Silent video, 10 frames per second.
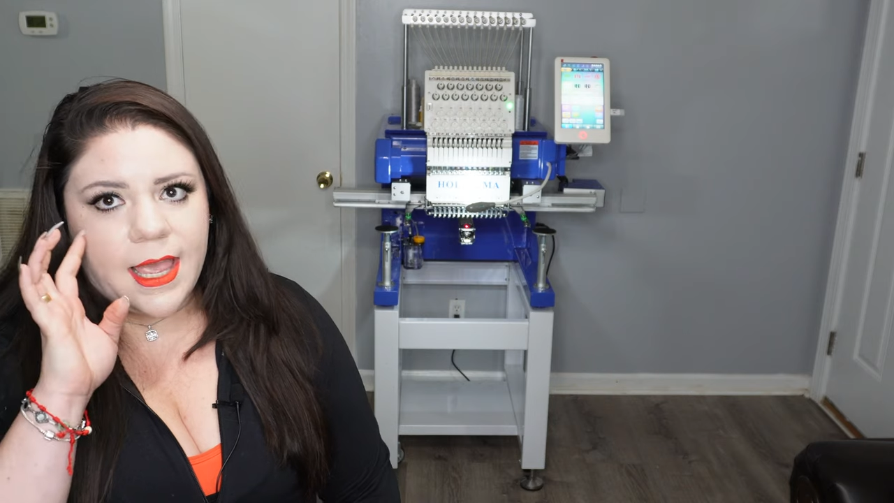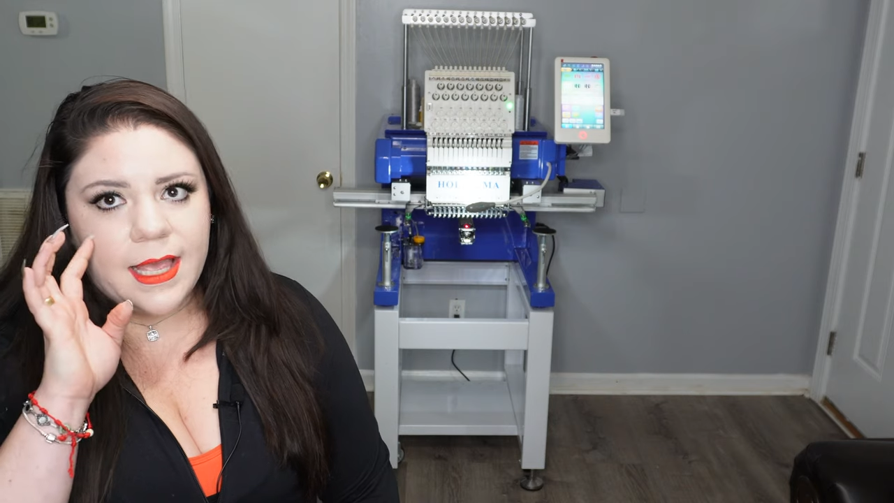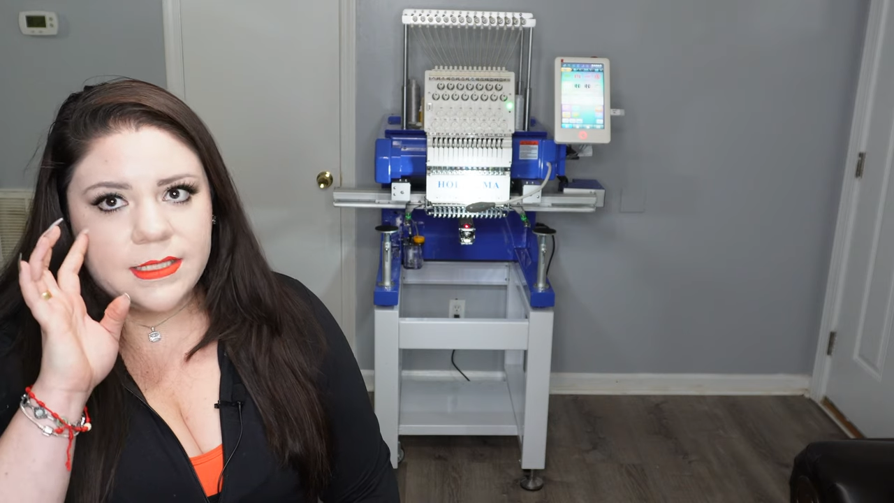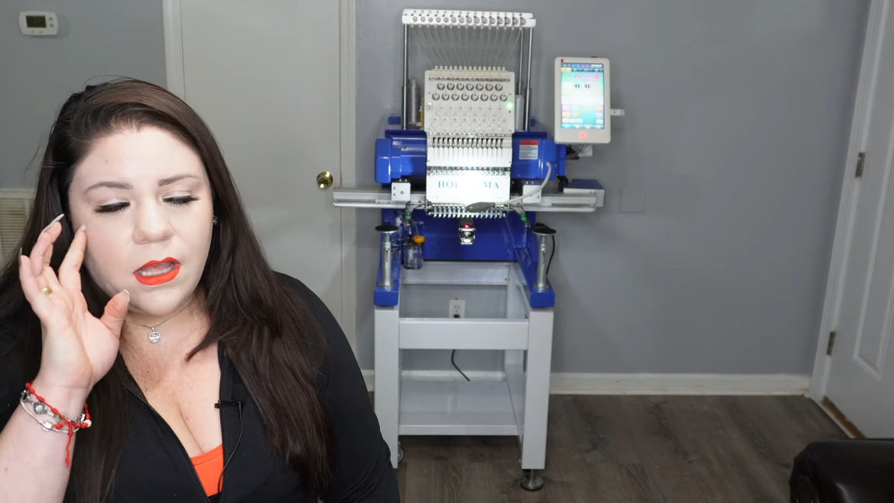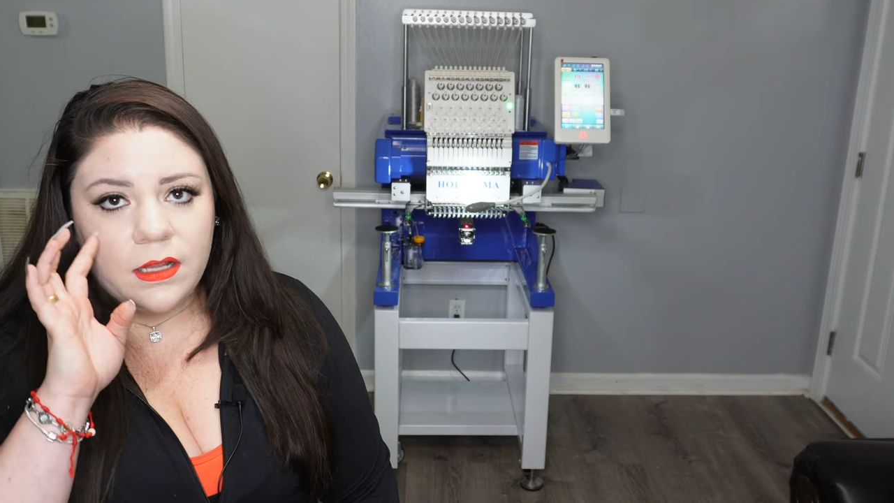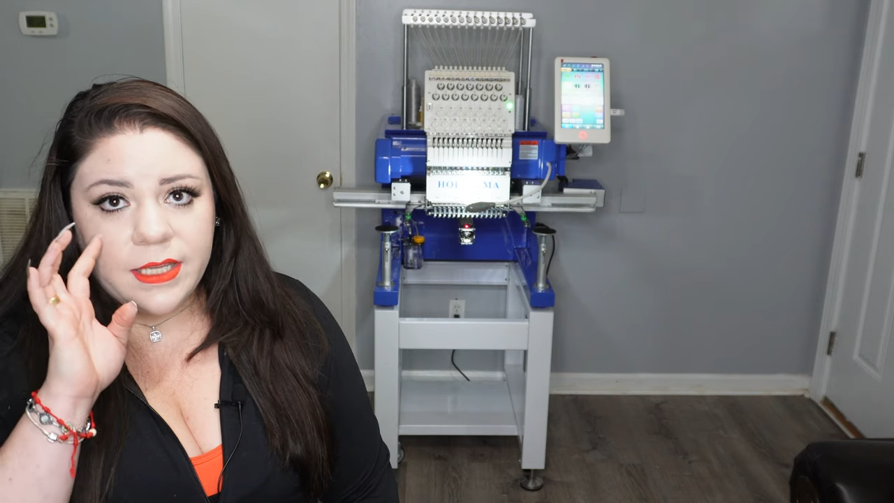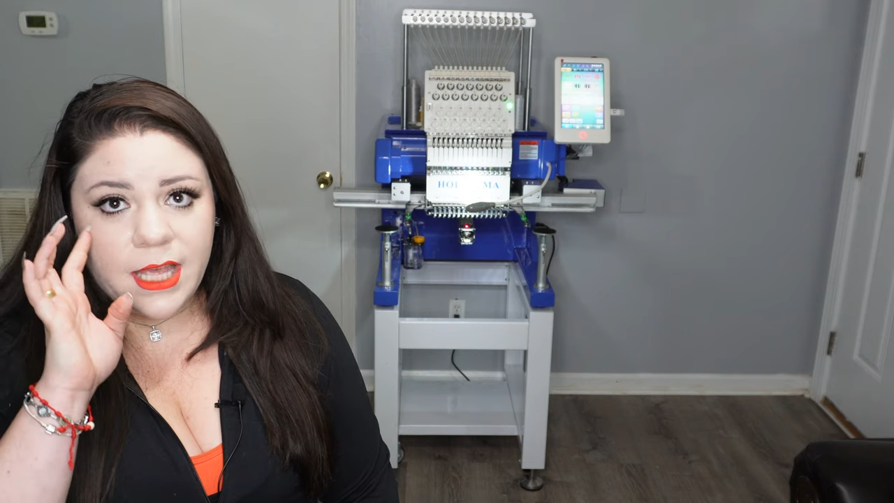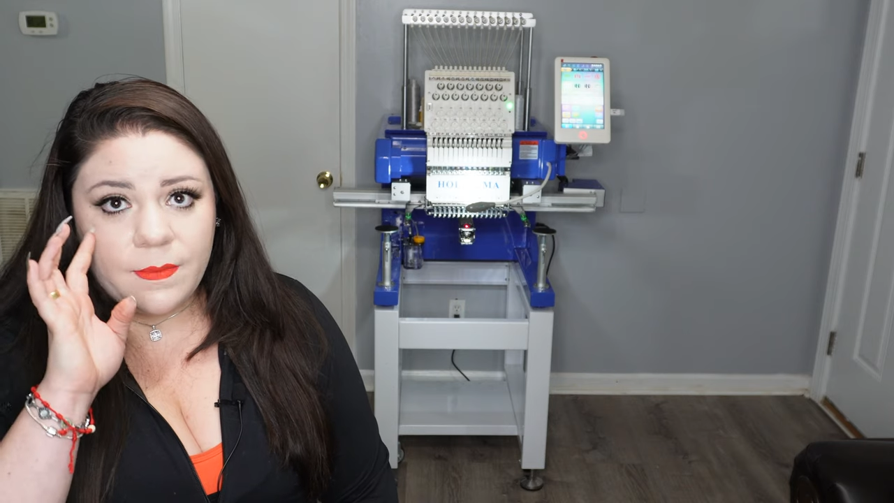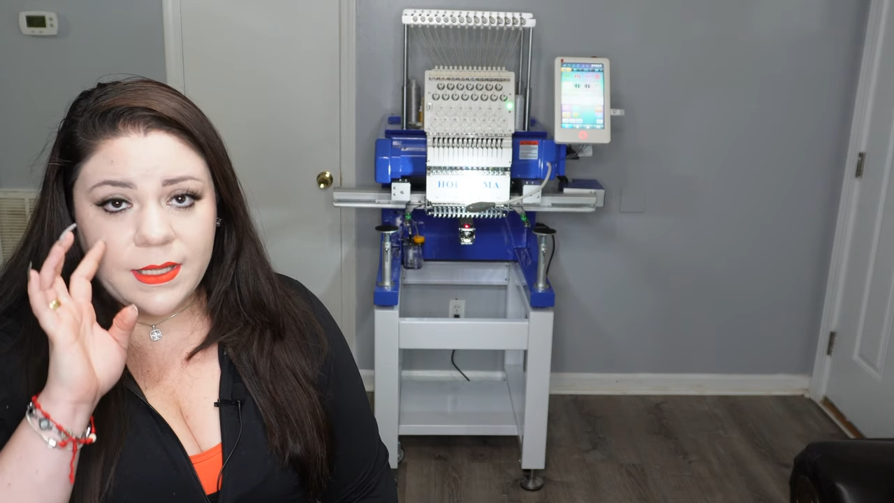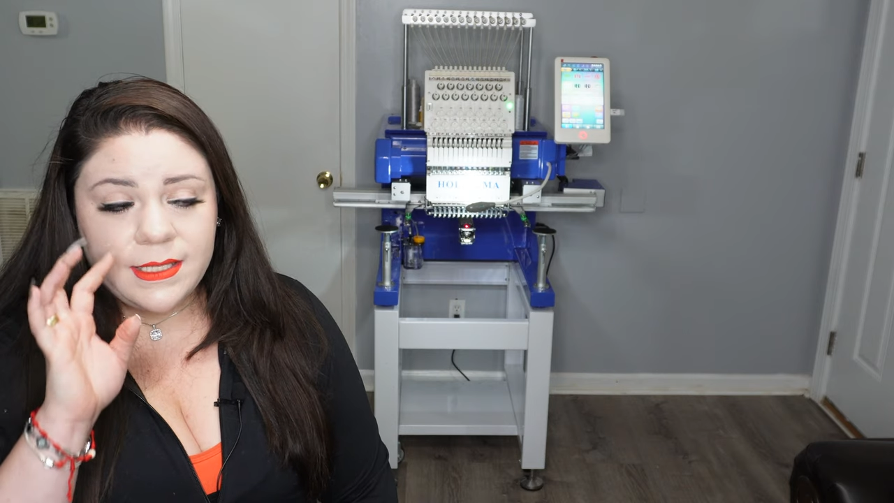and
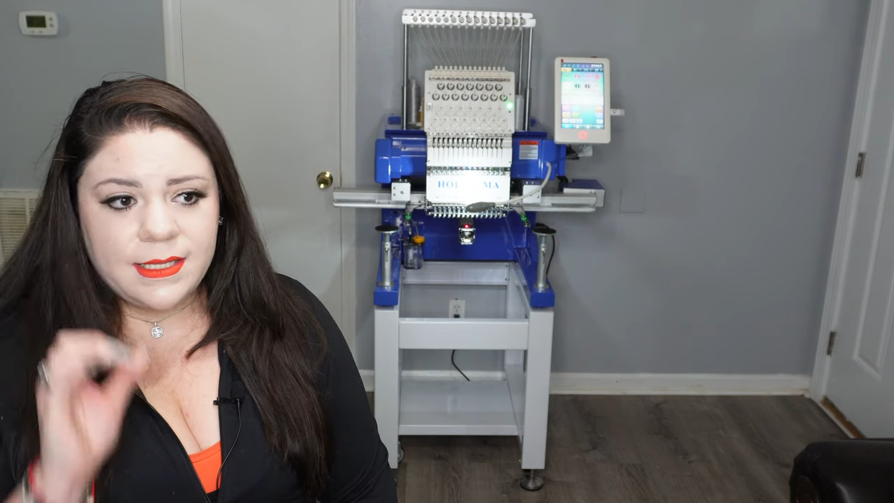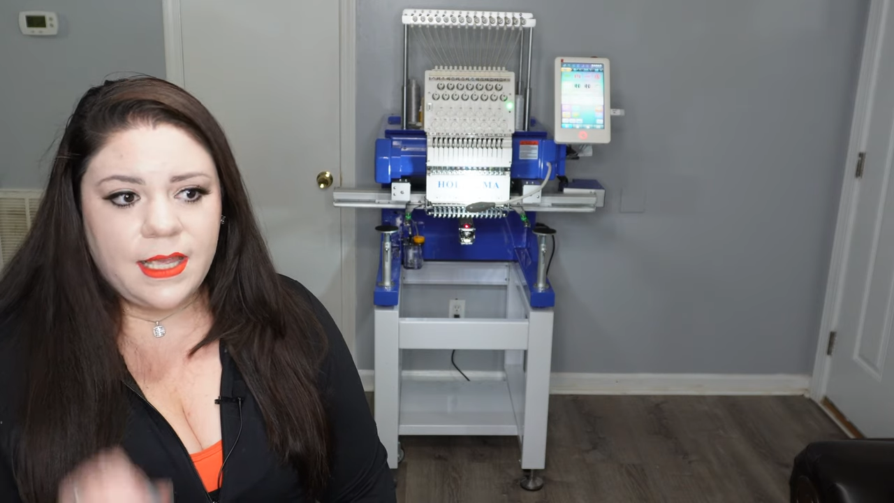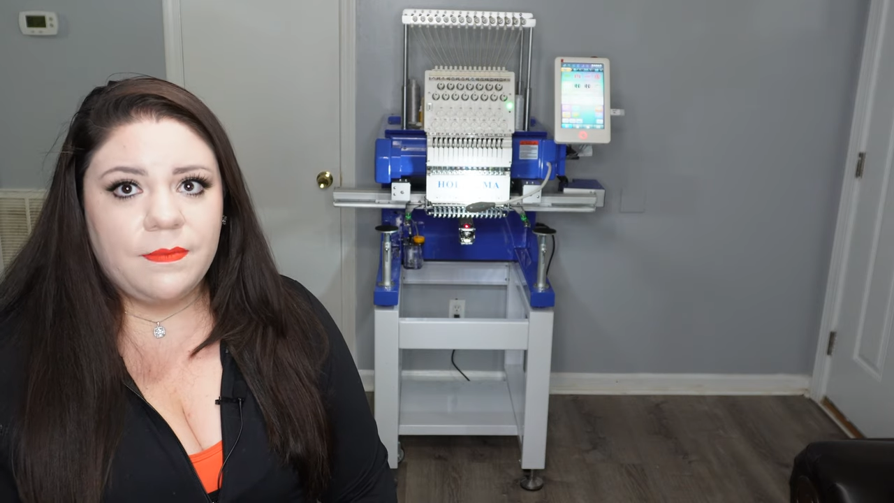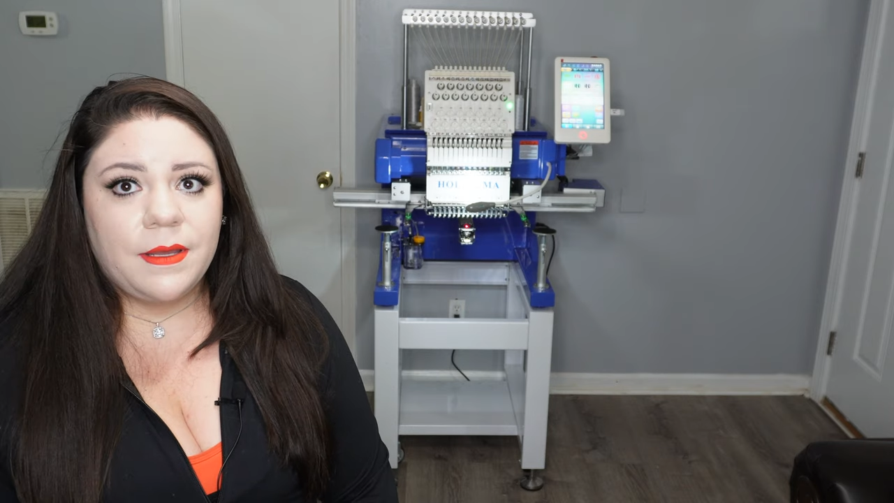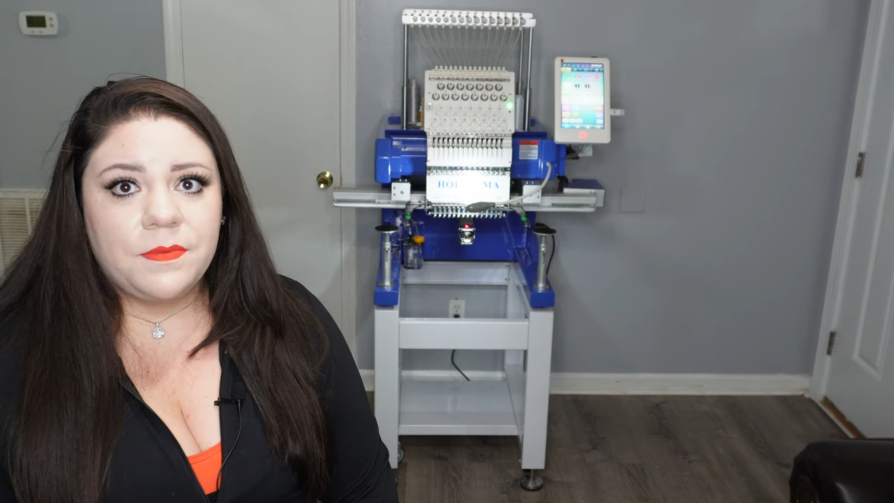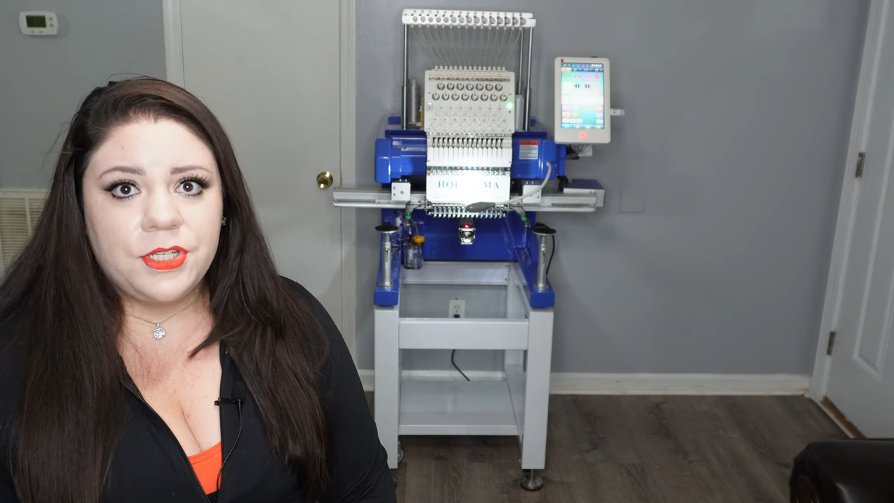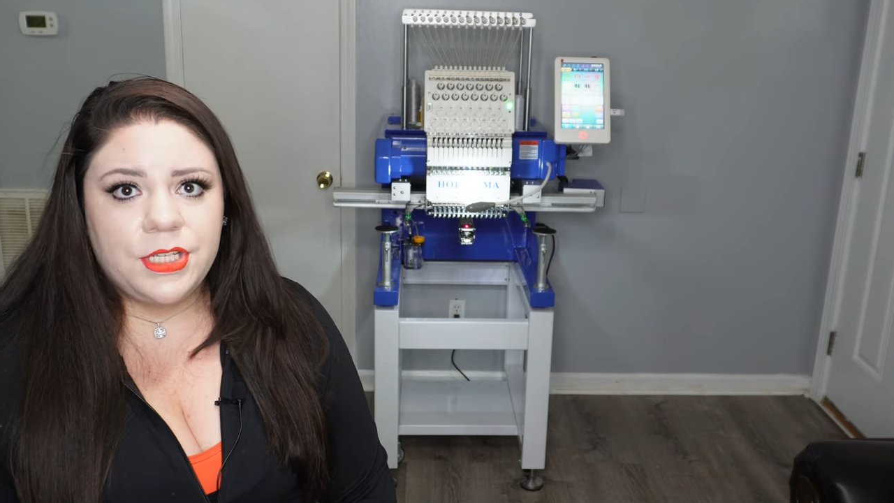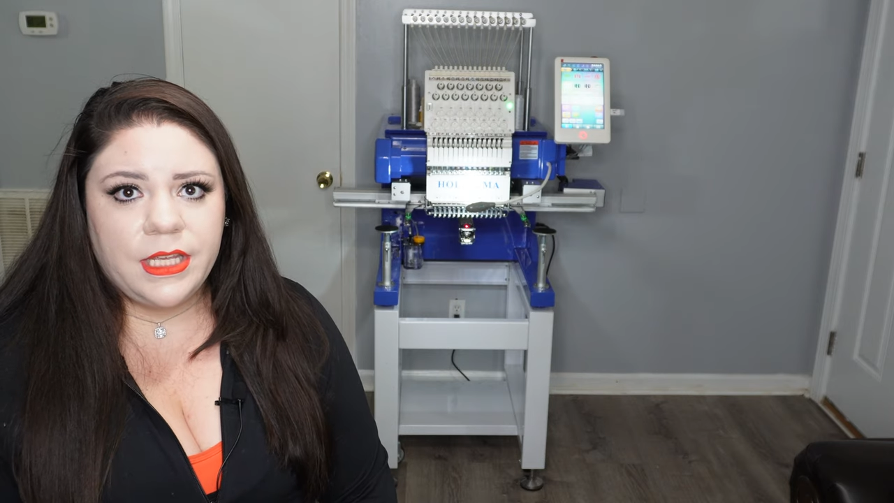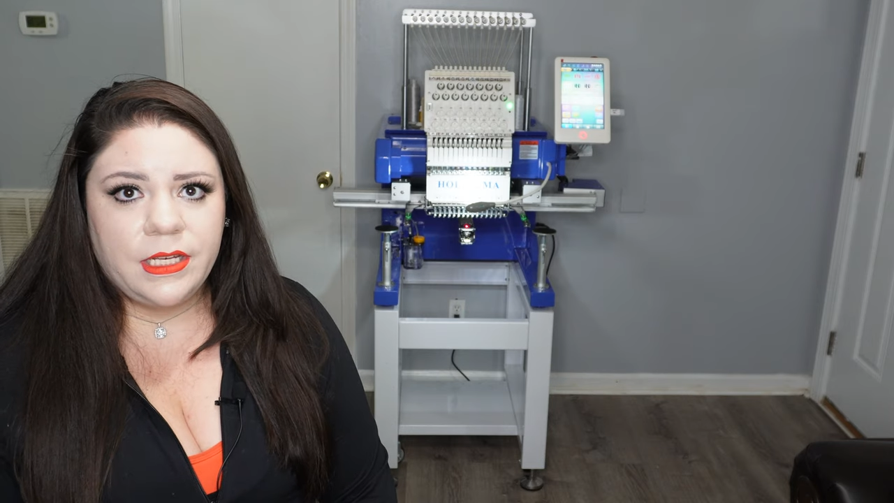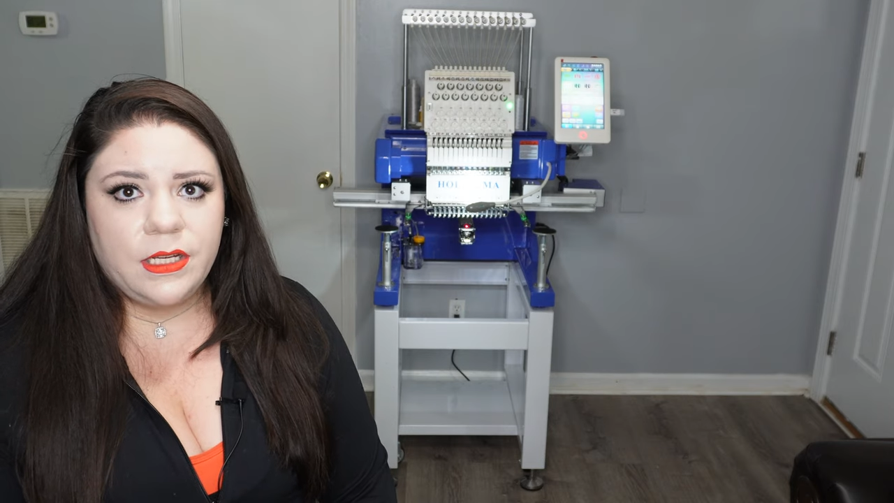Holiauma sent my
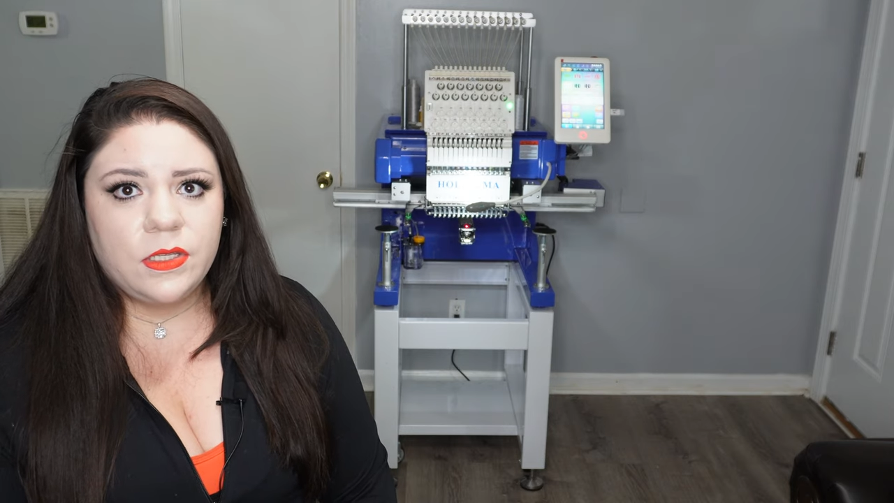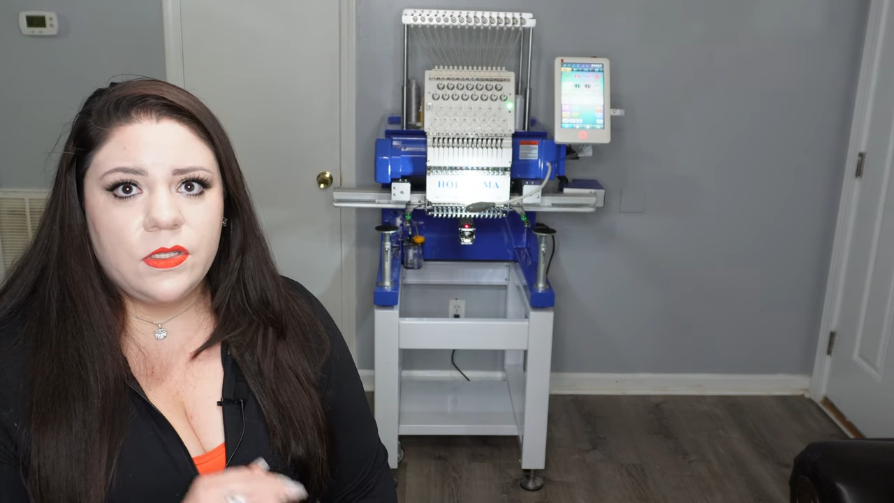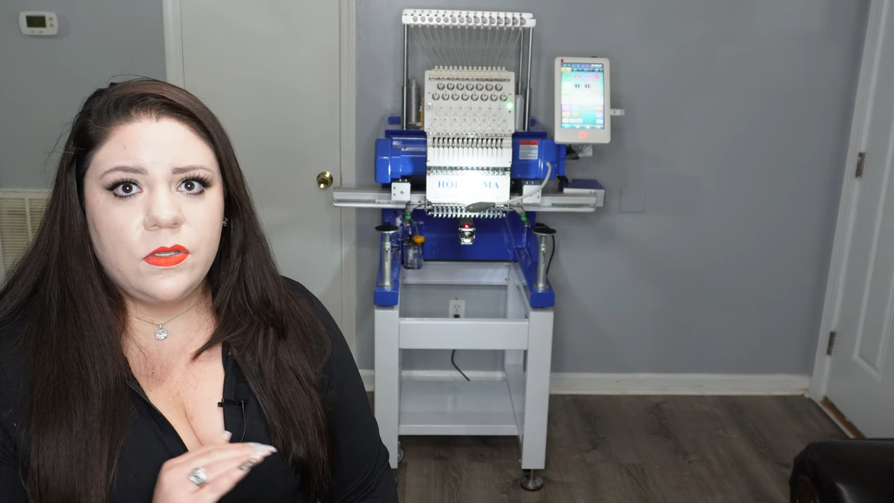machine